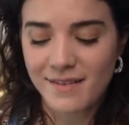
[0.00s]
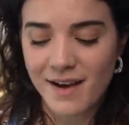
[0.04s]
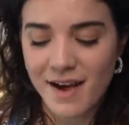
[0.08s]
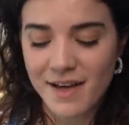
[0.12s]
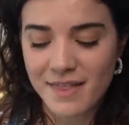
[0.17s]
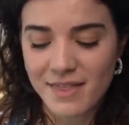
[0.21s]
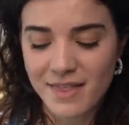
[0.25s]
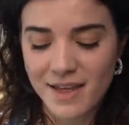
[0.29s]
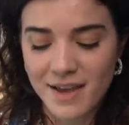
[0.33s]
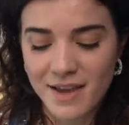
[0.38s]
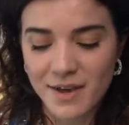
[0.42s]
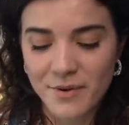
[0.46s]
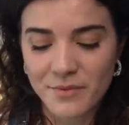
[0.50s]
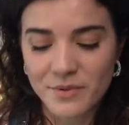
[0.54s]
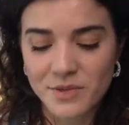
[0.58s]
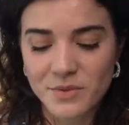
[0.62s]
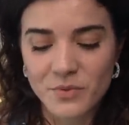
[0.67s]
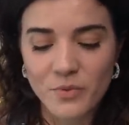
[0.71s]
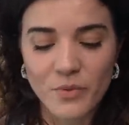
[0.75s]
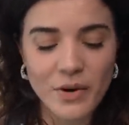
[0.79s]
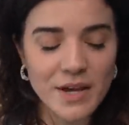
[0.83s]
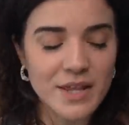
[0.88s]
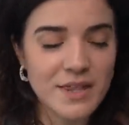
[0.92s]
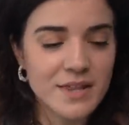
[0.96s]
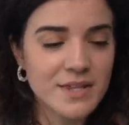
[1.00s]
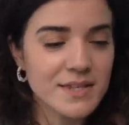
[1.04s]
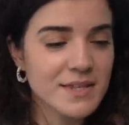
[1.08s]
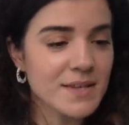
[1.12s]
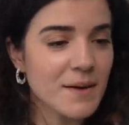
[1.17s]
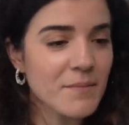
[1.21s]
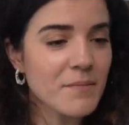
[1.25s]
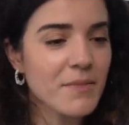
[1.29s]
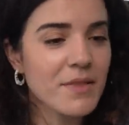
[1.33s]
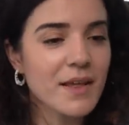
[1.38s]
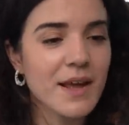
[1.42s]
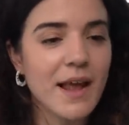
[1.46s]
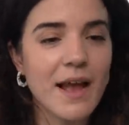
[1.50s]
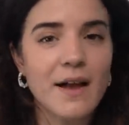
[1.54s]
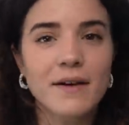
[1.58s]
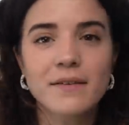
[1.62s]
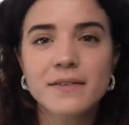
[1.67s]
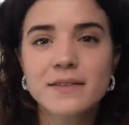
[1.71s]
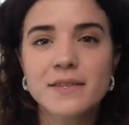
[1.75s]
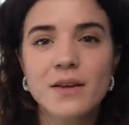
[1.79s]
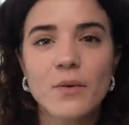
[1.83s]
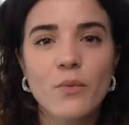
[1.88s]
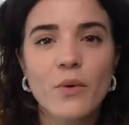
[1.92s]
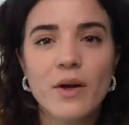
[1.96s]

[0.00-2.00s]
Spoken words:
I think it was with something else,